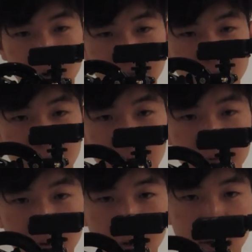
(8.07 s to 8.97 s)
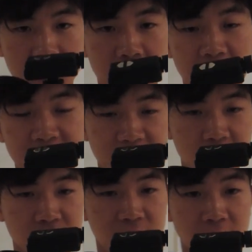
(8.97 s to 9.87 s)
Airsoft night
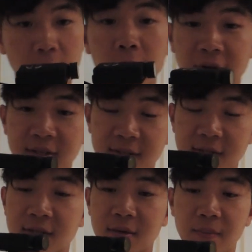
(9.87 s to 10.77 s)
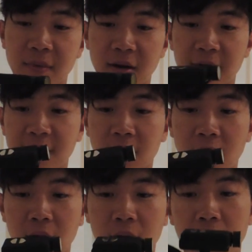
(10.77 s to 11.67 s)
vision recording system that I've
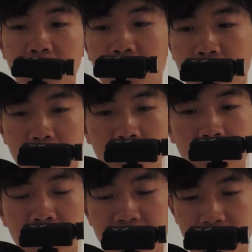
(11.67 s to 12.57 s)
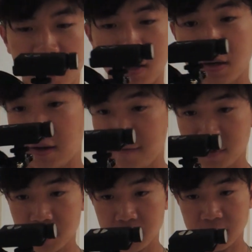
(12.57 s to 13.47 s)
got with my night
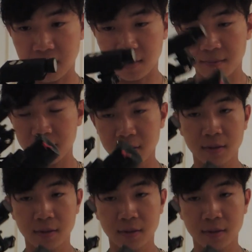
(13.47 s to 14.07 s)
vision setup.